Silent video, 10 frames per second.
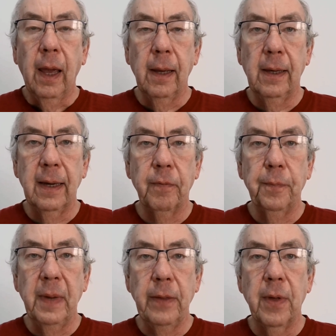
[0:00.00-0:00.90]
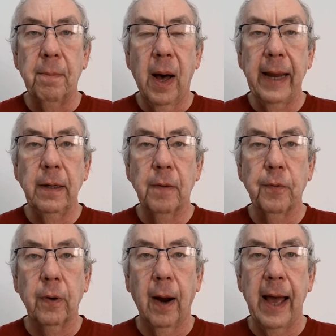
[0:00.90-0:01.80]
and give me the mind
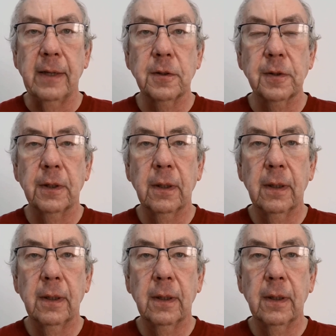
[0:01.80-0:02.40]
of Christ.